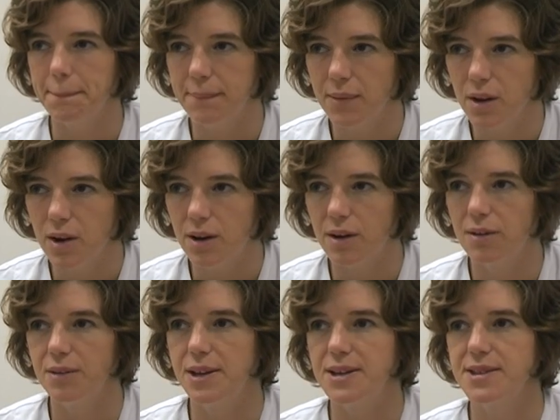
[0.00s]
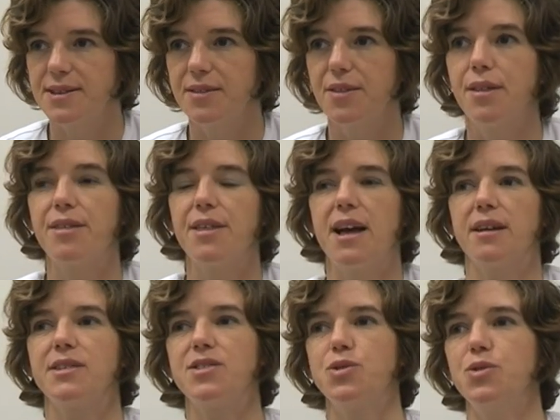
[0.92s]
there is,
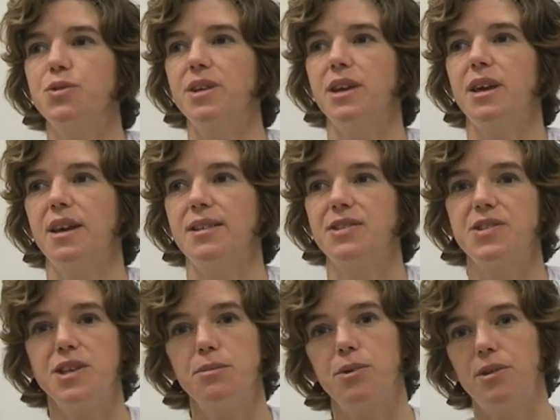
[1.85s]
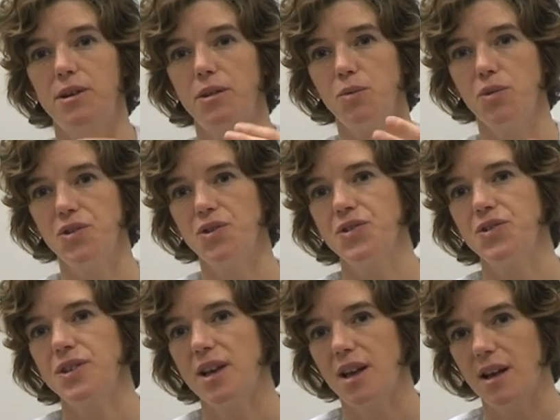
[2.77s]
thanks to the CBER, which
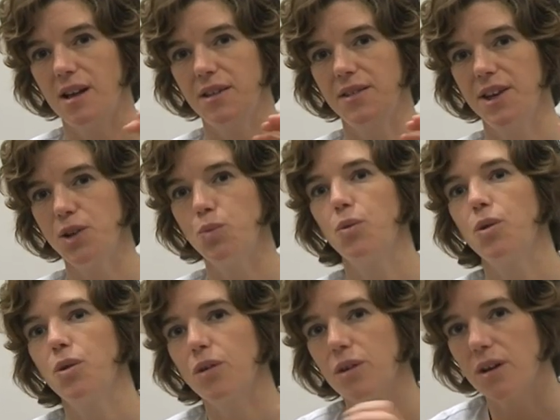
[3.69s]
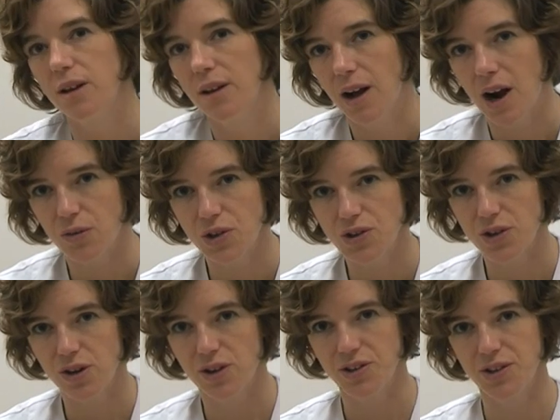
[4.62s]
is a network a
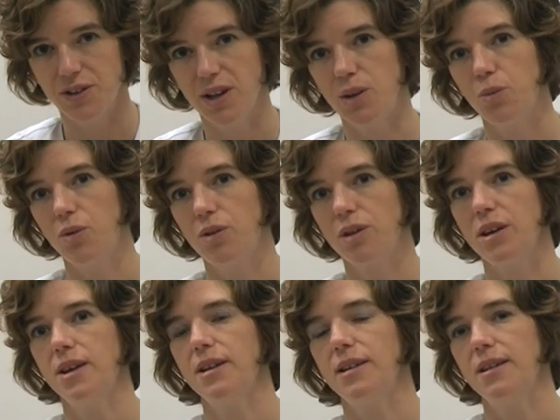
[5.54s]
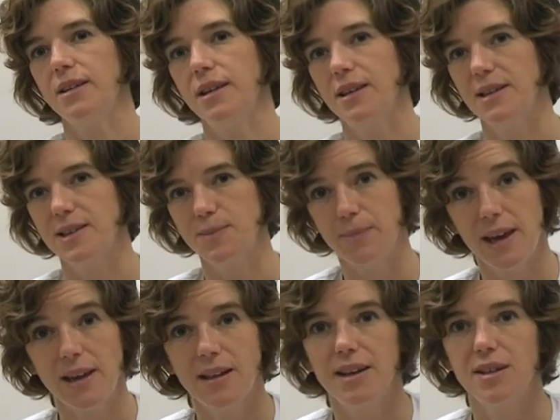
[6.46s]
research network in, in
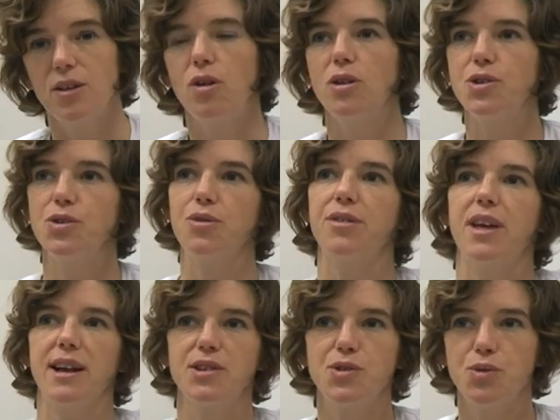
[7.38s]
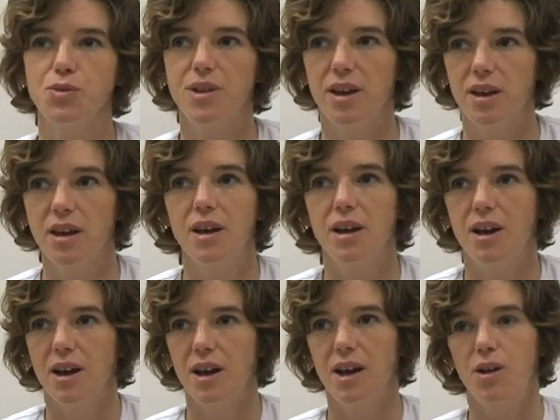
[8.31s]
Spain, and also thanks to the
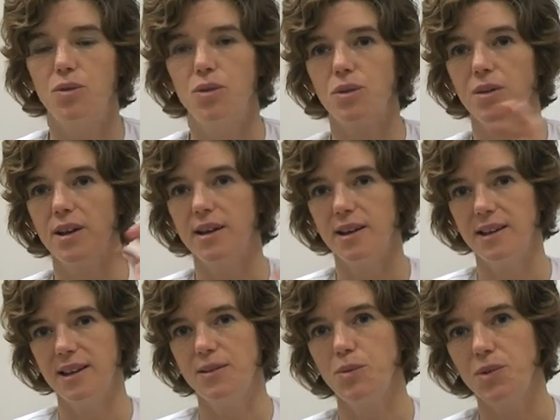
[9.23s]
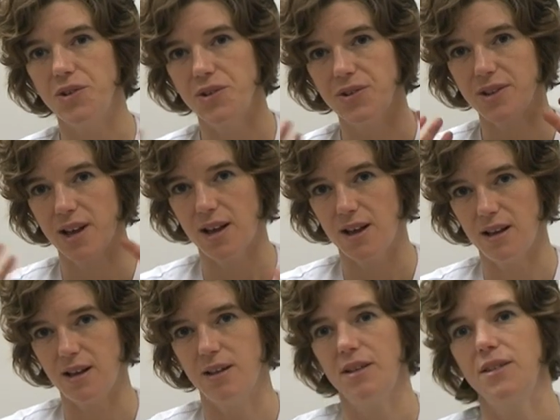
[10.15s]
Euroglycanet, which is
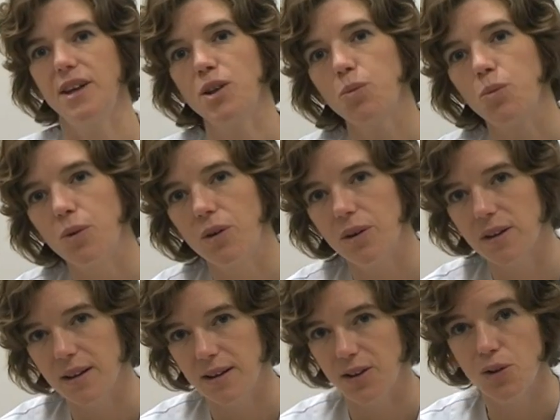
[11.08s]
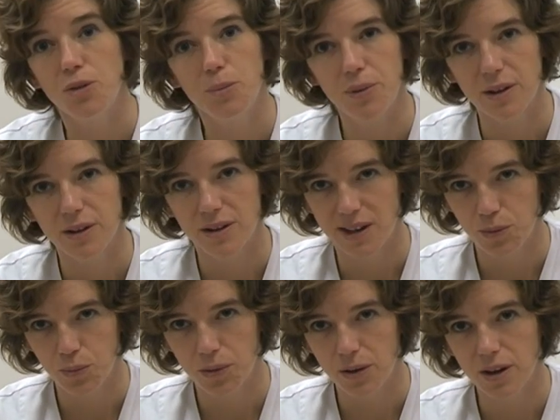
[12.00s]
a network, a European
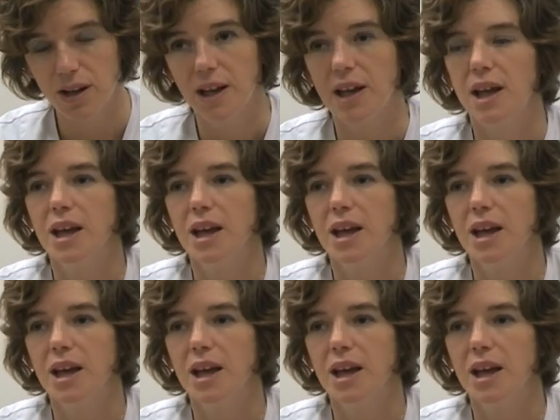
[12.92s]
network,